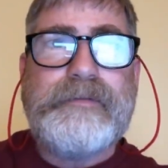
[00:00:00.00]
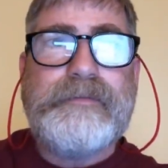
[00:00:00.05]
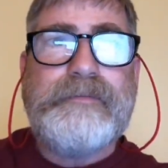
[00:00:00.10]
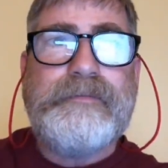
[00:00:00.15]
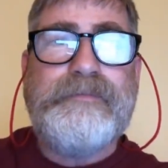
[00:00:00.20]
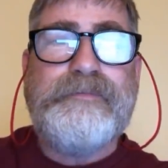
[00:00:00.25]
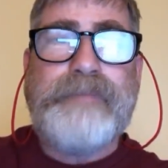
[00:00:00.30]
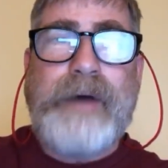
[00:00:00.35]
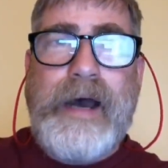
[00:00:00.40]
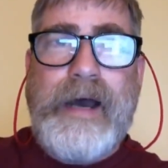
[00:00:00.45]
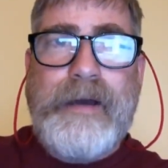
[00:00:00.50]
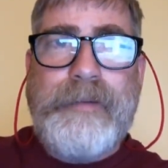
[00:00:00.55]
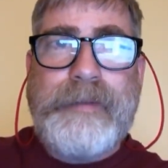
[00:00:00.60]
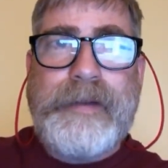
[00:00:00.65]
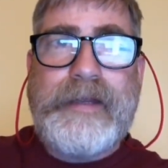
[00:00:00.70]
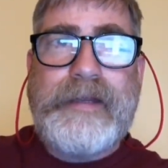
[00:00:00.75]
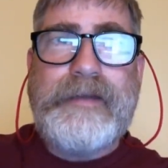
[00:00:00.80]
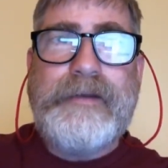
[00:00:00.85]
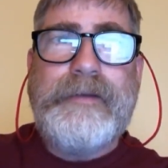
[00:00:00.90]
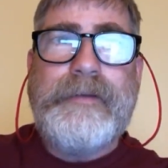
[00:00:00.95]

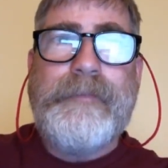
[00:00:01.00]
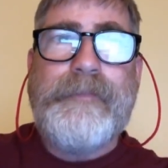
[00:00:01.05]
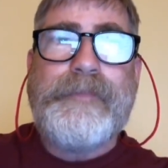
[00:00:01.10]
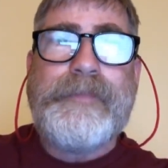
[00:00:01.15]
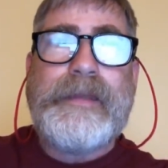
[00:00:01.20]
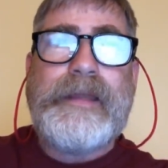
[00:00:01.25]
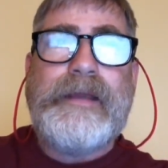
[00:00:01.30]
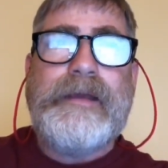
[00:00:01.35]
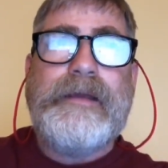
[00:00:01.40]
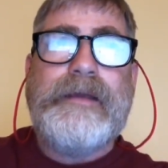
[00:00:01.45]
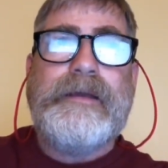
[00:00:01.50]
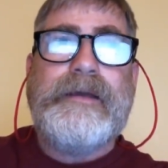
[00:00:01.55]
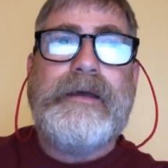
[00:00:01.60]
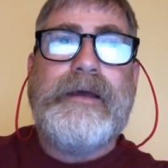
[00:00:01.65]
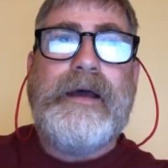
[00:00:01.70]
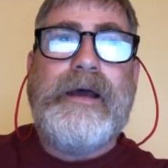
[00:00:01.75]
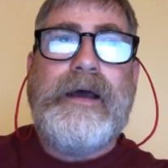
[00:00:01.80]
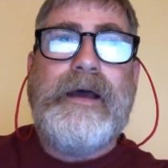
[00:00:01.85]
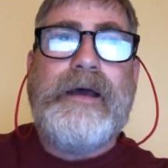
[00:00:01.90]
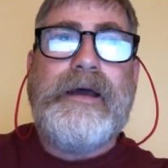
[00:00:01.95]
bombing
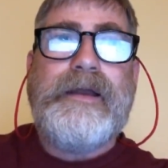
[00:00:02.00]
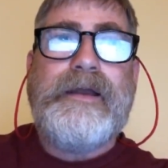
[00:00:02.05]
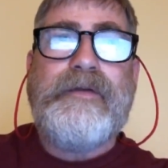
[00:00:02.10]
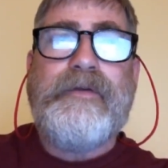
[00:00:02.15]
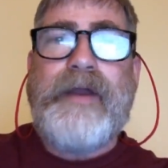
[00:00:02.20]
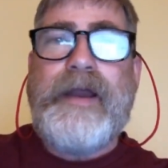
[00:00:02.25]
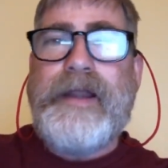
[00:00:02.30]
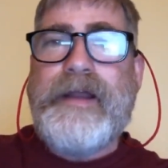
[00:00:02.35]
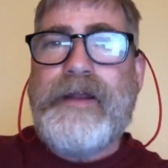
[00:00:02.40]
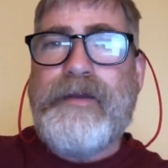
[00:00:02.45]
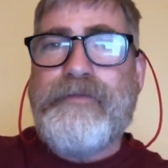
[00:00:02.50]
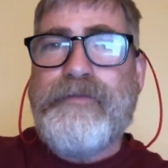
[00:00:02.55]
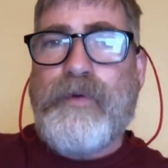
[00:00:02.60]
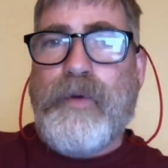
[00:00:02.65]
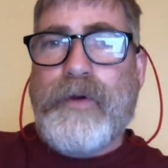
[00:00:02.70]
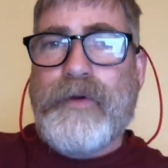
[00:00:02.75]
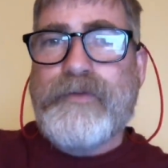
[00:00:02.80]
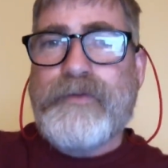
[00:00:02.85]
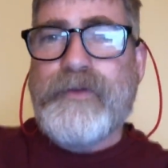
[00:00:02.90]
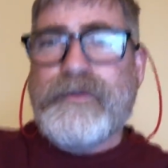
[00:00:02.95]
Iranian
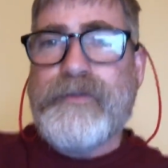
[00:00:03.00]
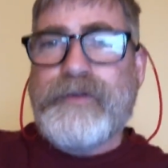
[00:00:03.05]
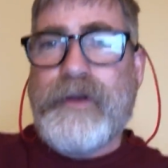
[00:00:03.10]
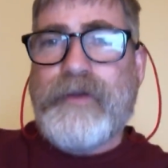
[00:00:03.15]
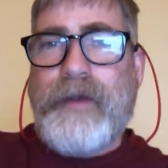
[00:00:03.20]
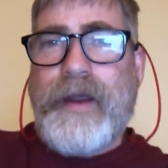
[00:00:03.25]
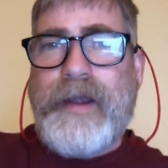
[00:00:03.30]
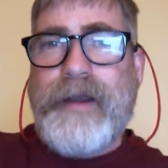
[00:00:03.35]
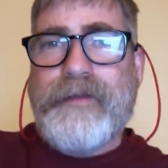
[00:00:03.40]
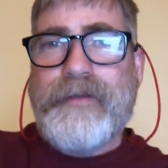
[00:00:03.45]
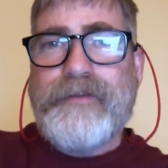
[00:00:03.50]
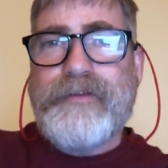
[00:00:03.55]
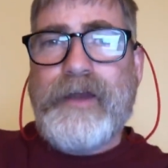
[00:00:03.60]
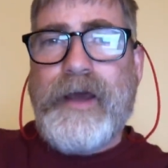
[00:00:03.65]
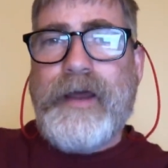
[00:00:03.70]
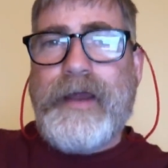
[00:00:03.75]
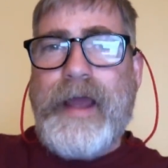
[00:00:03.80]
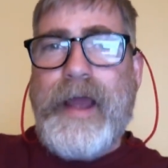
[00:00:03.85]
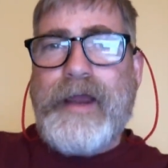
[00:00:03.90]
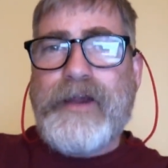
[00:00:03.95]
forces. Now, granted, it's
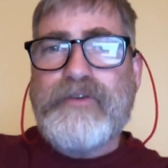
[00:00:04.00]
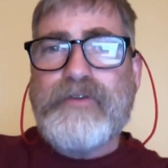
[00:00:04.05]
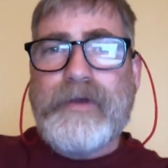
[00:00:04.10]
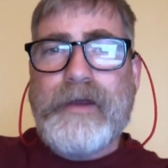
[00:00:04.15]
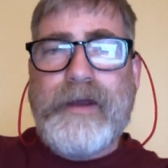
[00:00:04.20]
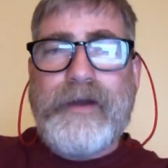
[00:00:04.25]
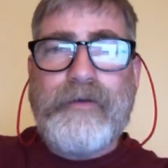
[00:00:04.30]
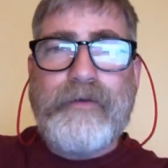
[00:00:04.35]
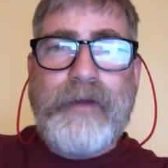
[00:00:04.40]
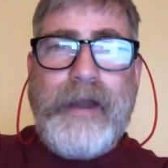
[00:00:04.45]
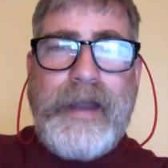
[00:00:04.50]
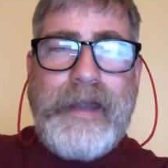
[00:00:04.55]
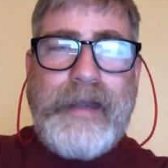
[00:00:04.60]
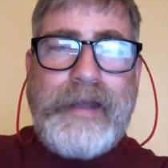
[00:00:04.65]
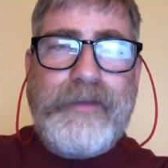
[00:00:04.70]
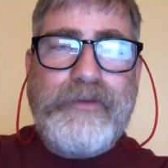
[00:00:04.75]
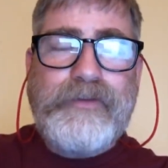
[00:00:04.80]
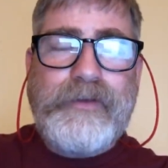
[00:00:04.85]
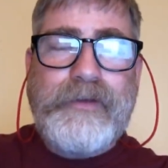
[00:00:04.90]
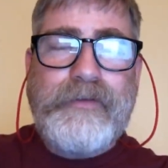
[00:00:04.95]
not actual
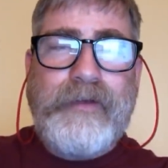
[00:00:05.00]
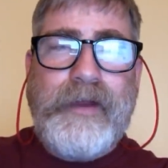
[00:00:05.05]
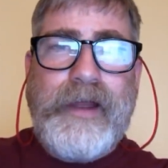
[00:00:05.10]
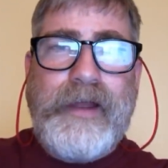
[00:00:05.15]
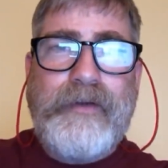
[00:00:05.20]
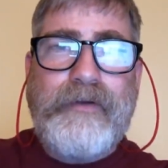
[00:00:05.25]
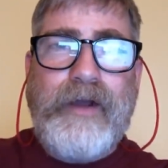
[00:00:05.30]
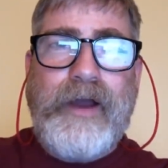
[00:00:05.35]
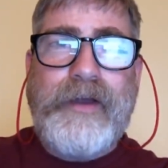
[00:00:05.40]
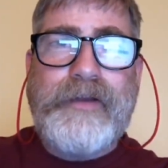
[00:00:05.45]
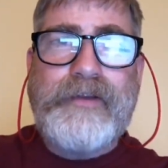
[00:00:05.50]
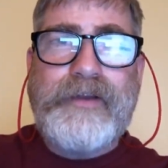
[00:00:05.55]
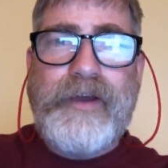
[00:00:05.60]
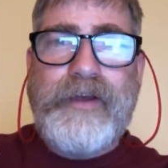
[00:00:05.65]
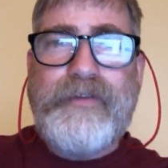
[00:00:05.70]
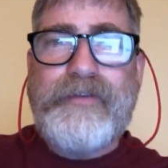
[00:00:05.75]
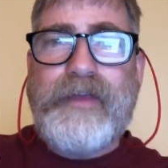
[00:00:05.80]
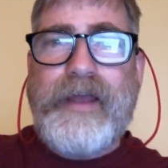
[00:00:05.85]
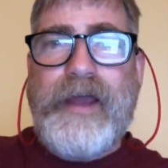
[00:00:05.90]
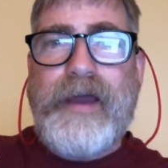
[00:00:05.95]
Iranians. Iran
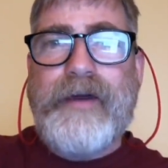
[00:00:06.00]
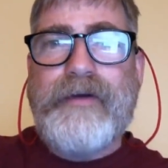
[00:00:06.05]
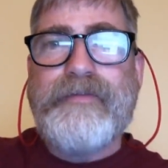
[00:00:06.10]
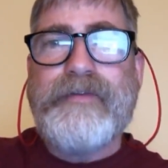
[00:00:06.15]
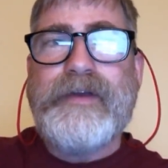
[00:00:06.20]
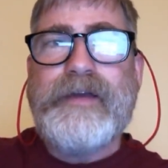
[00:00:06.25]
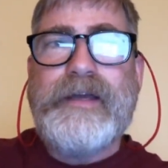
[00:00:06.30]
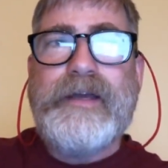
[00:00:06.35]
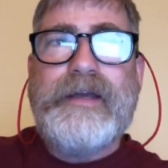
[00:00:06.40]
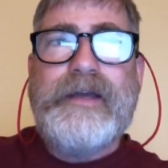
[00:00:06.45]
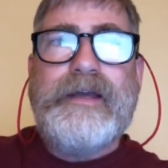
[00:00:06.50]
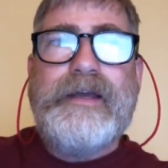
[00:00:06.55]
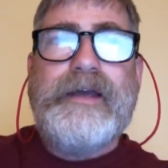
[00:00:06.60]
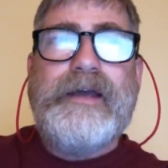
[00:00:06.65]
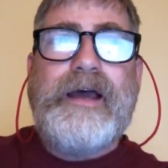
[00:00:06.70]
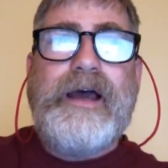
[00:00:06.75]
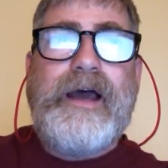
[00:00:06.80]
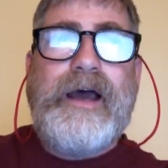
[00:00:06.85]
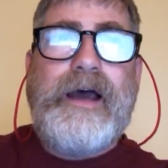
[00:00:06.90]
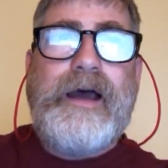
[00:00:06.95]
does have
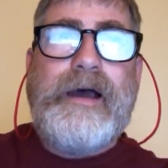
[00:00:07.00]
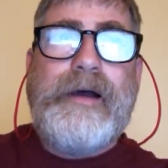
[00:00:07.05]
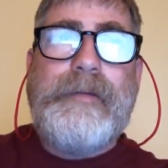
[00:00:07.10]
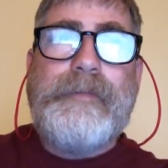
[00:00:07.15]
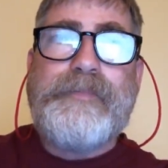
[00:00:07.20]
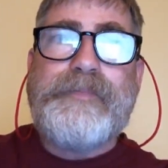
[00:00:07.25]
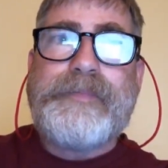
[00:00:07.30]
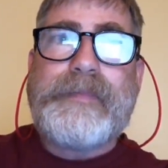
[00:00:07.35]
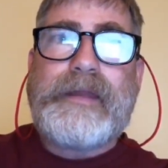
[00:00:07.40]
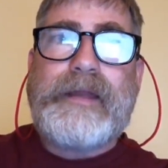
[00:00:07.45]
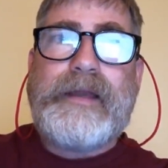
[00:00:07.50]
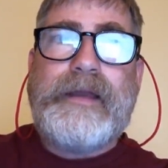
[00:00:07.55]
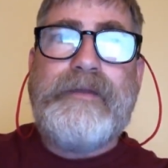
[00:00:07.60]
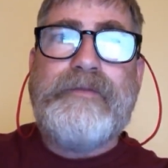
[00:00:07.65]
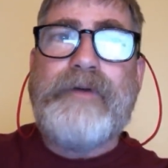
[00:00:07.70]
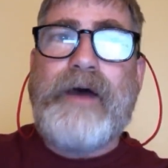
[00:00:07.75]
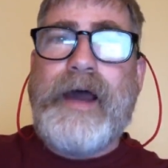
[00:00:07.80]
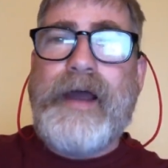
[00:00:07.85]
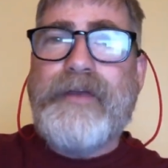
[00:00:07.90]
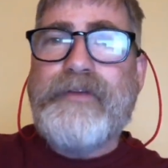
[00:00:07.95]

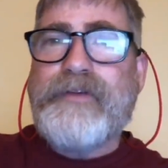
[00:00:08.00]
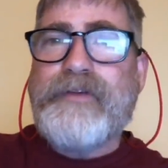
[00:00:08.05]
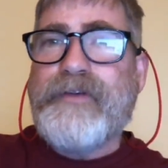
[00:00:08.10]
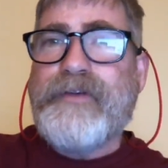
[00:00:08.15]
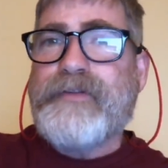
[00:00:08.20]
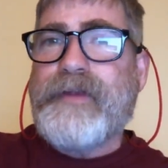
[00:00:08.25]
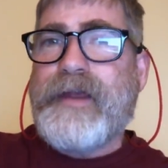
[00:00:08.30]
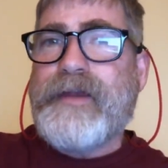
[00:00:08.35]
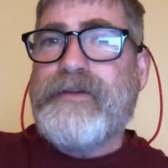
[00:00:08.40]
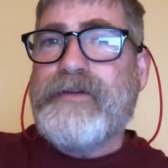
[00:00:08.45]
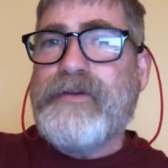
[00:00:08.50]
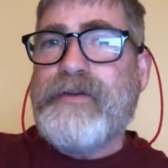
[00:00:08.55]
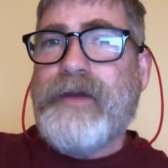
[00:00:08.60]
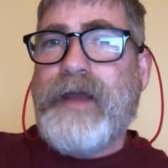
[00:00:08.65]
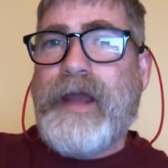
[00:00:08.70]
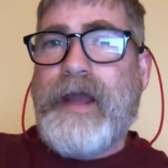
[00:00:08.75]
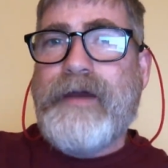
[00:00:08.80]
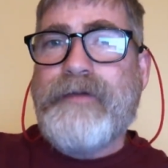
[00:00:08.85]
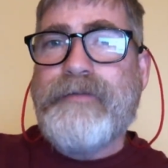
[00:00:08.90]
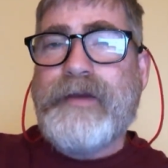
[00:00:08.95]
advisors. They do
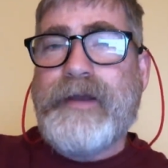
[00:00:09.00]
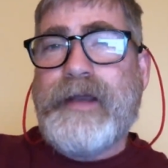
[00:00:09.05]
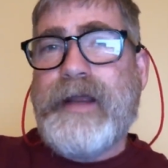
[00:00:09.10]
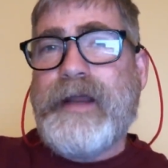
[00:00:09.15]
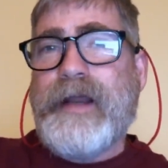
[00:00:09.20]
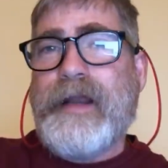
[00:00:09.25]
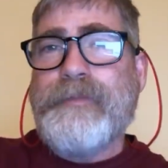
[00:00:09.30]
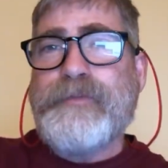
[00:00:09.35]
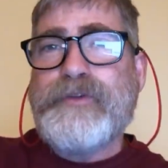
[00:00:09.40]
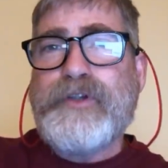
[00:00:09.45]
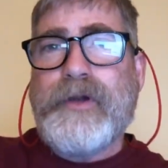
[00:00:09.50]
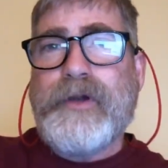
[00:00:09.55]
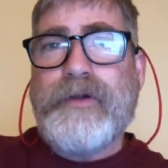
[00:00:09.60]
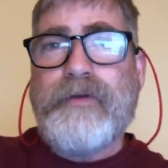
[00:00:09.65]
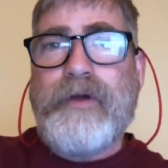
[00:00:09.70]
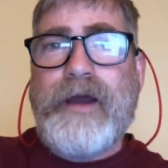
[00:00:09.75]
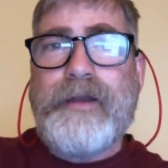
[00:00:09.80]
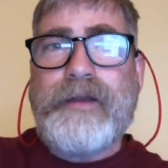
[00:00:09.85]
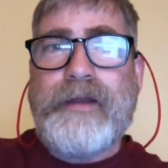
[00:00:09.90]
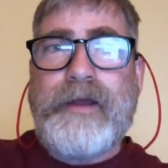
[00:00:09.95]
have, and I'm sure
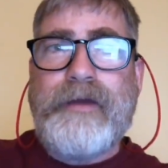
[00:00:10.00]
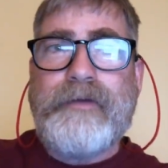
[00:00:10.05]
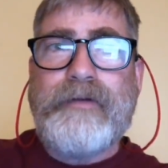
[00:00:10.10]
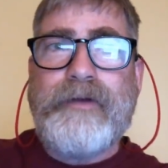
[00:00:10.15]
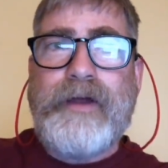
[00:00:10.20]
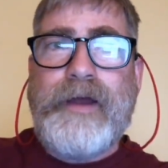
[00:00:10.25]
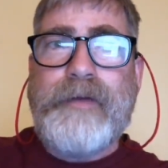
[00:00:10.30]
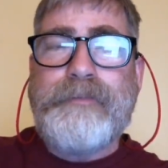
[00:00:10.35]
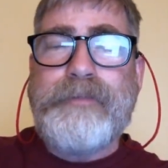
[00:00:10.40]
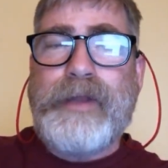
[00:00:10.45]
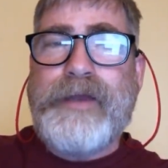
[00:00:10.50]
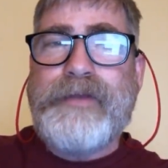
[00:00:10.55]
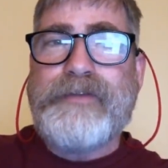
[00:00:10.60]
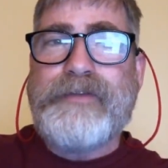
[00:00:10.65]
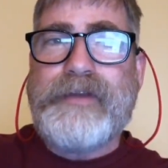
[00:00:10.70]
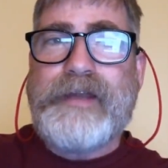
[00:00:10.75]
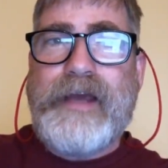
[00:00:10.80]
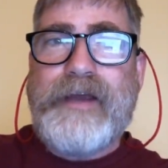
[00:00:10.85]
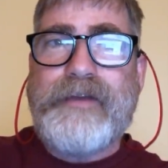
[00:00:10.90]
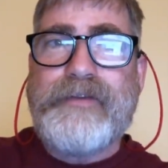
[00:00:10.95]
Iran plays
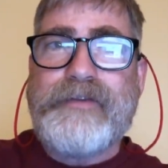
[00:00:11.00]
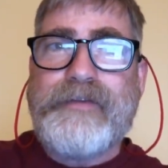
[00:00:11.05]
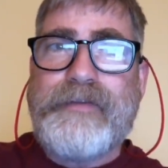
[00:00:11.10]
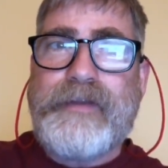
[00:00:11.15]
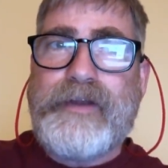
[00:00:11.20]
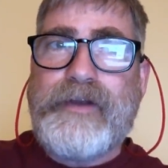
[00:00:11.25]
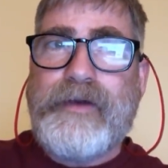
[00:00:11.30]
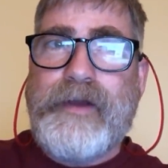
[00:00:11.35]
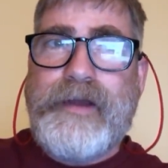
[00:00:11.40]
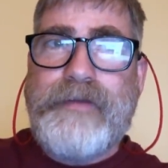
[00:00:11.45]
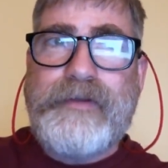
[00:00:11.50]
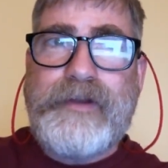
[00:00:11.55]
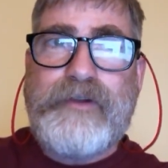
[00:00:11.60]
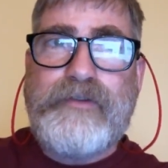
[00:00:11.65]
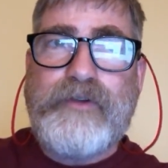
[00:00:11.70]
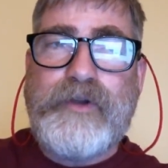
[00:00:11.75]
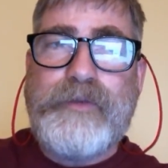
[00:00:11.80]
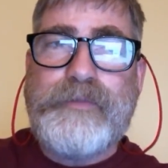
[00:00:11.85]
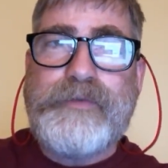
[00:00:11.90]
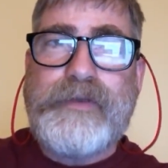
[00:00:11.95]
it down as if they don't have any
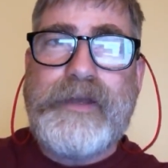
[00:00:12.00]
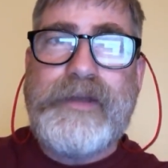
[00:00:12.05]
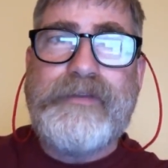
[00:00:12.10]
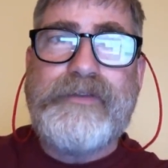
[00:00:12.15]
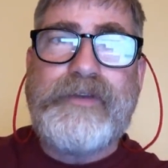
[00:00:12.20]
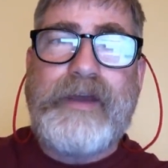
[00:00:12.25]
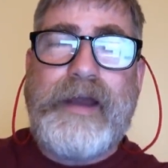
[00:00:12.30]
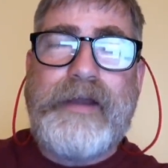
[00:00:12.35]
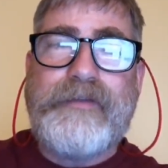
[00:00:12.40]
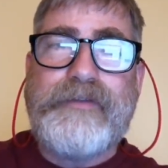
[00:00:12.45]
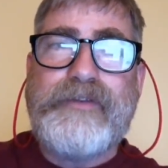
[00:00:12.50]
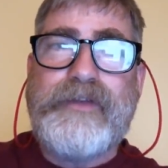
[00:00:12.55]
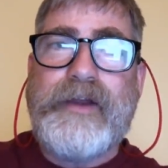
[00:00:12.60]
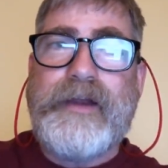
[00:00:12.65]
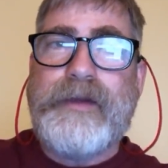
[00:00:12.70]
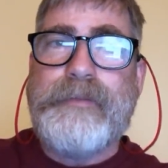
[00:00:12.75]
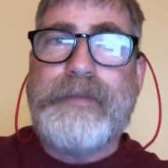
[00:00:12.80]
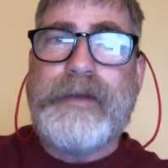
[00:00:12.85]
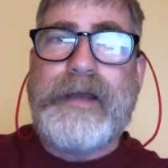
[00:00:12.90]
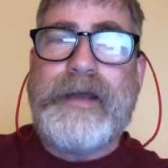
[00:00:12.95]
troops inside of
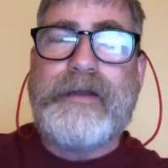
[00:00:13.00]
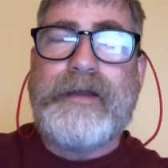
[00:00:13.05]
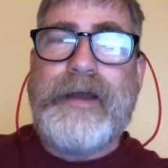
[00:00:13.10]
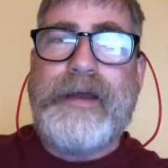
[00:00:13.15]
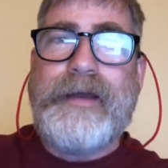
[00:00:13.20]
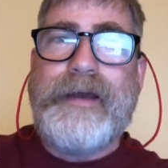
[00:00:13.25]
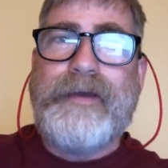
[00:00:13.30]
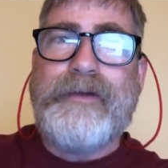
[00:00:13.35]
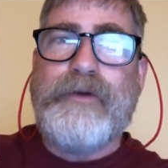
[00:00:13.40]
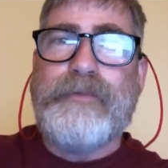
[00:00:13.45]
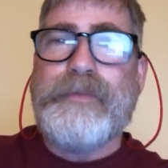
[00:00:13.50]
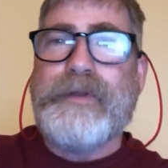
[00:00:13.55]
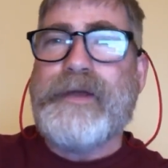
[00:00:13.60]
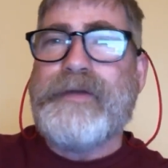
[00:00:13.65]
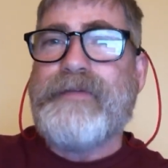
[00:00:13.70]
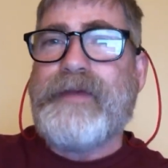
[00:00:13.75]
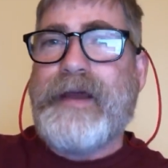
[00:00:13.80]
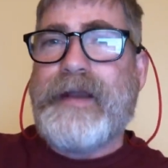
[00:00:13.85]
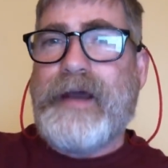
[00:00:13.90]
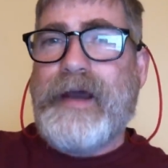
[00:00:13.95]
Syria, but I don't
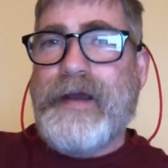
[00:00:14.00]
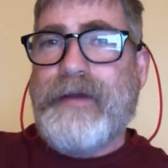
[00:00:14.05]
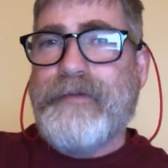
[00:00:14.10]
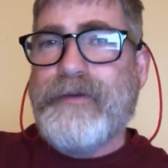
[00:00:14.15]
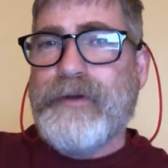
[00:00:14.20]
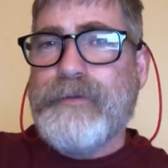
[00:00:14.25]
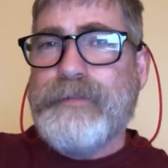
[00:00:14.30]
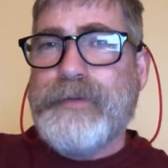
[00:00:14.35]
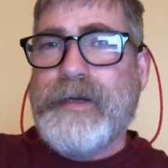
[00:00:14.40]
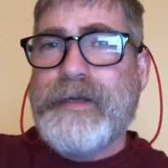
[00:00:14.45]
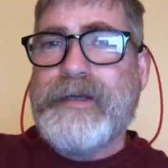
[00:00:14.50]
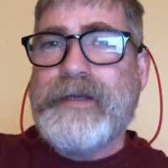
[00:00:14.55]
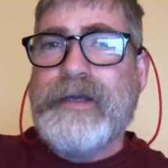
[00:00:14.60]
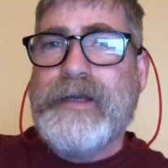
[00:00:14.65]
believe that either. But